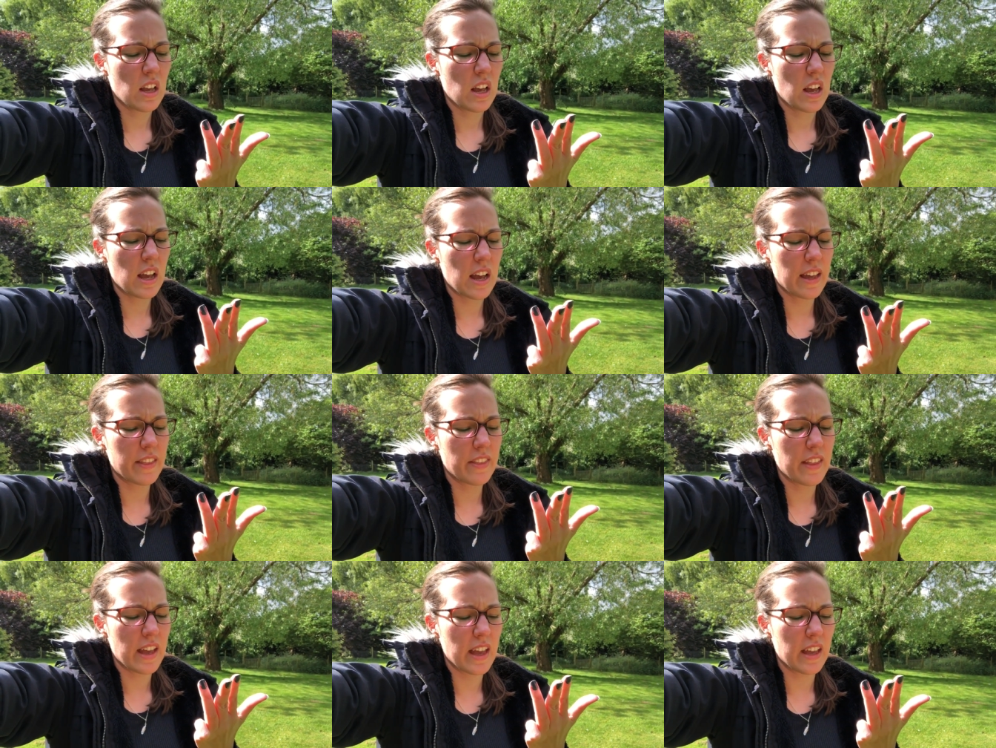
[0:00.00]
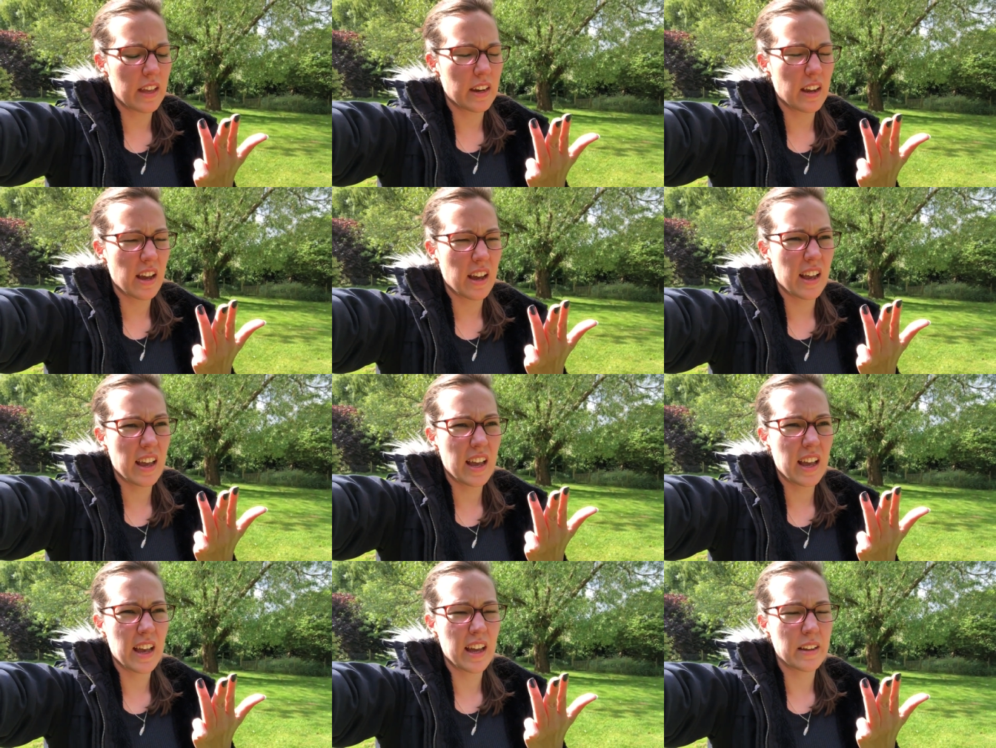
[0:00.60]
and then I
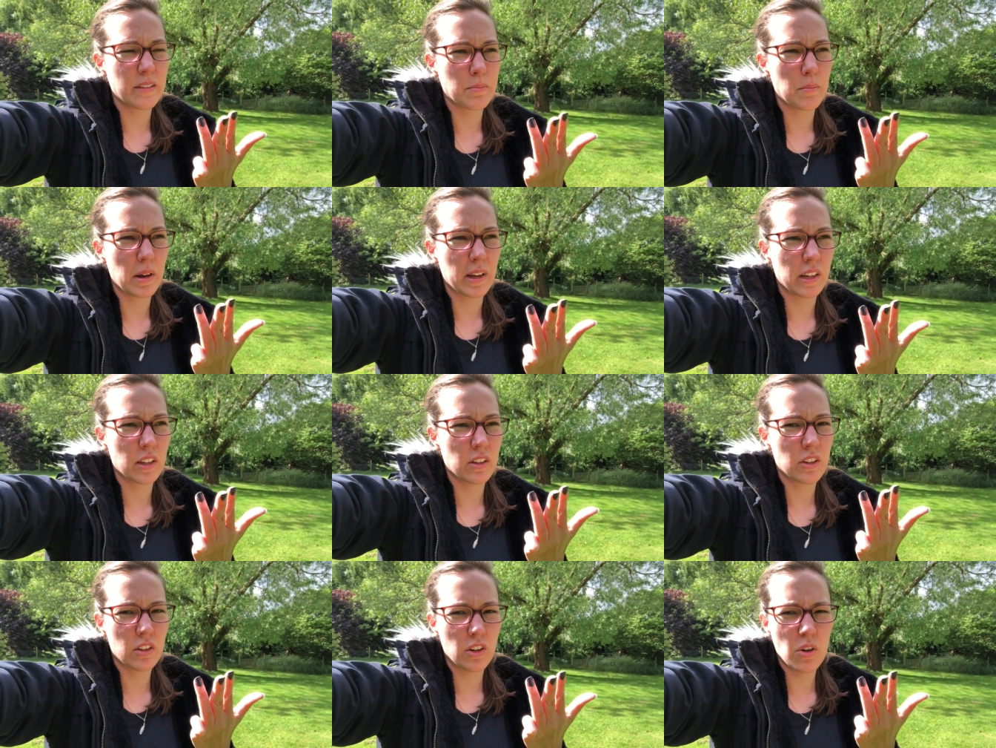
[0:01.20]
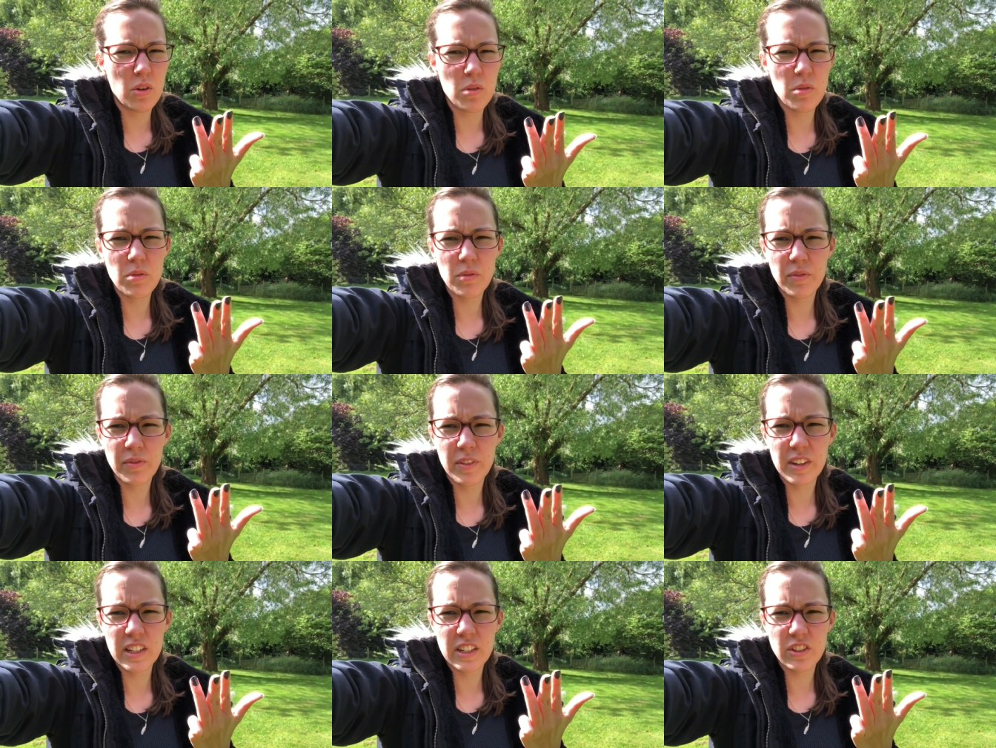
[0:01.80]
had my
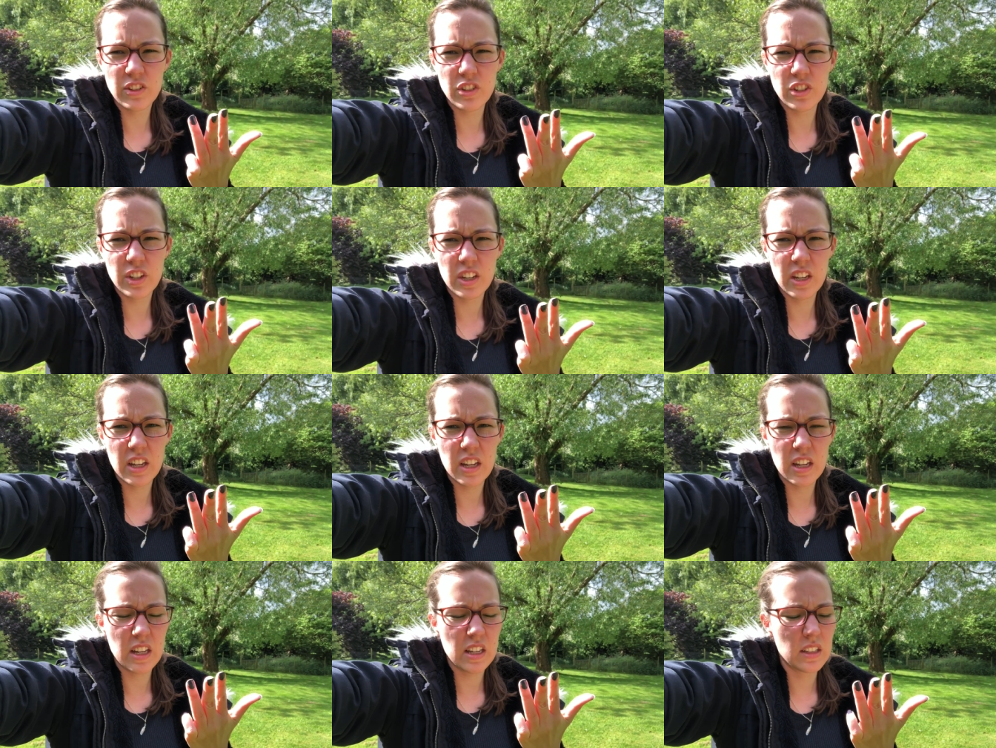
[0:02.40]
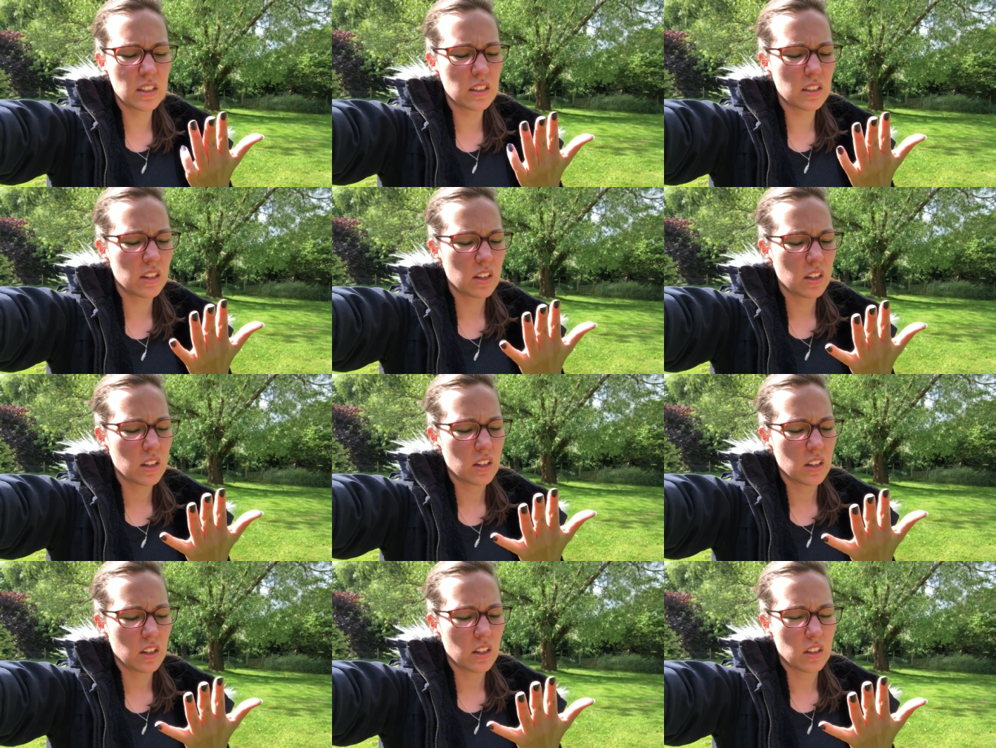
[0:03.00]
goldfinches.
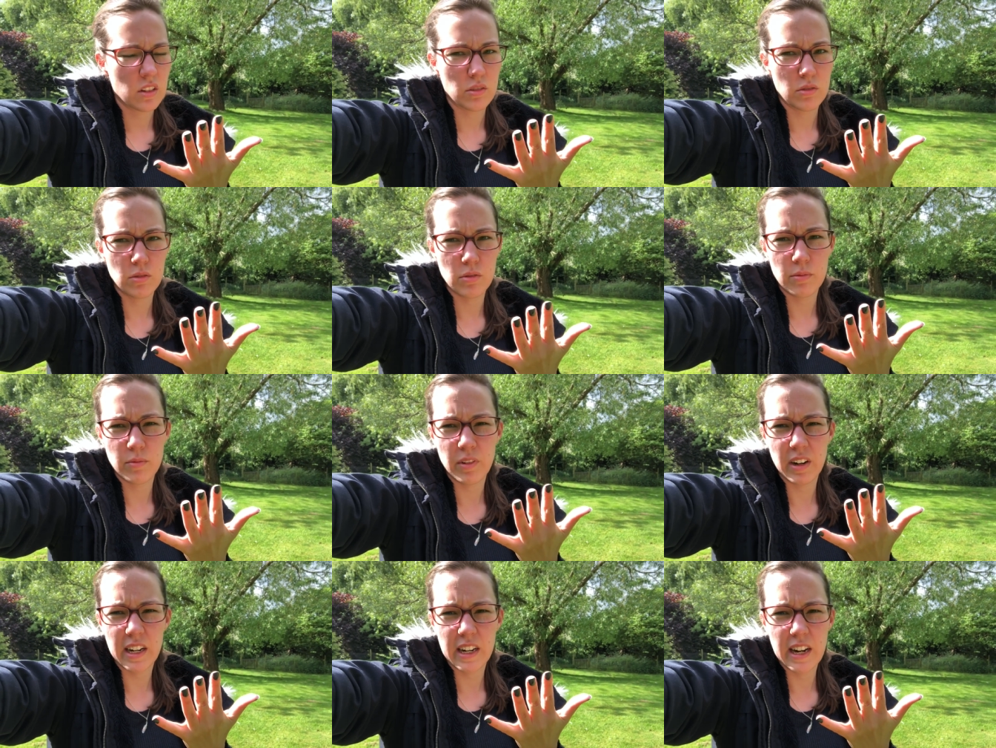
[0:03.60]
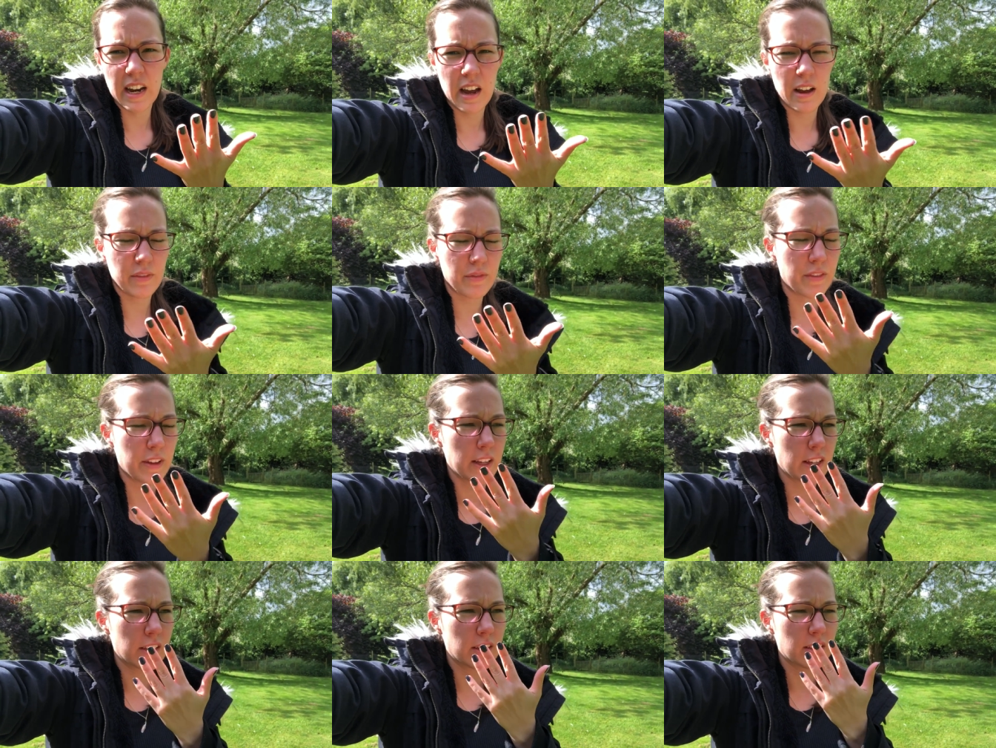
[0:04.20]
Oh, I'm running out of
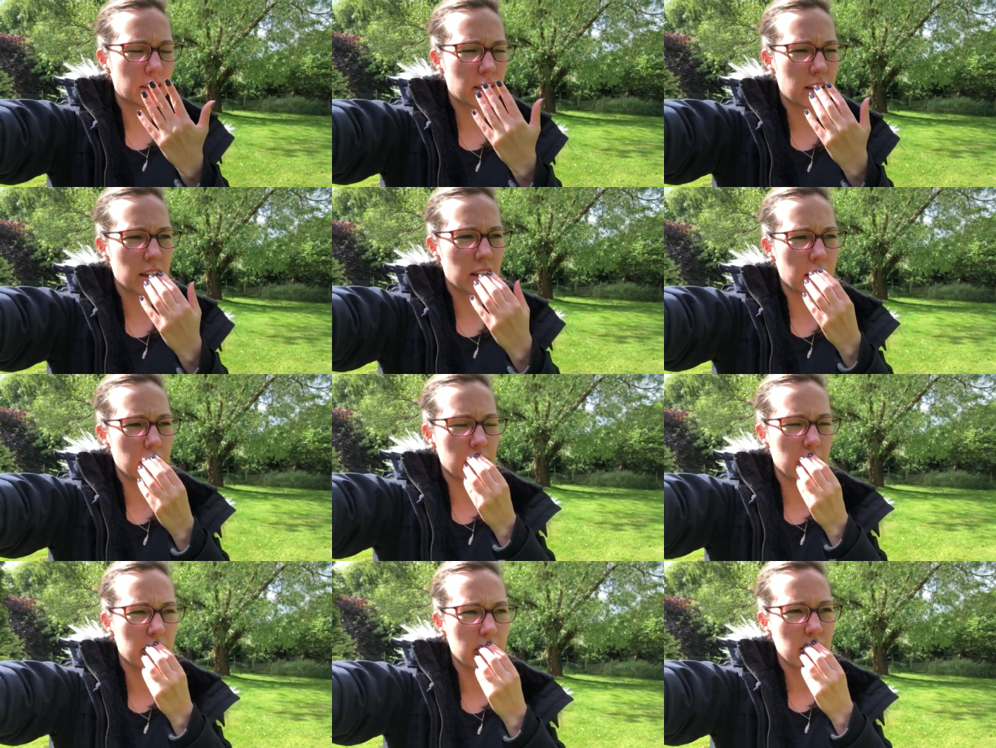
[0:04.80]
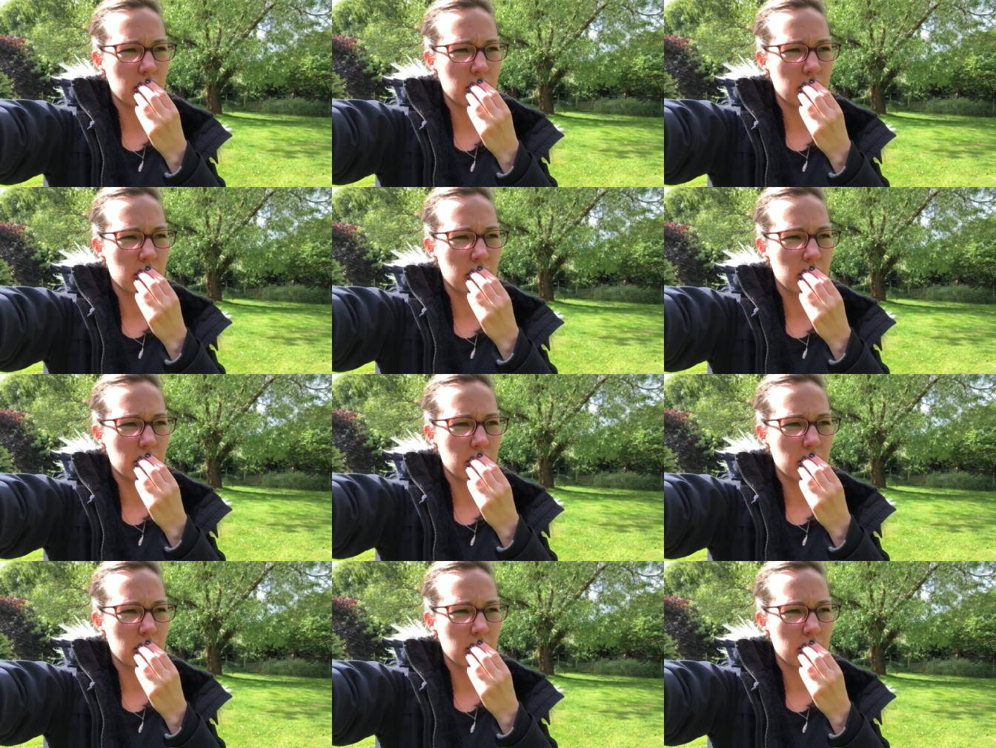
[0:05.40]
fingers here.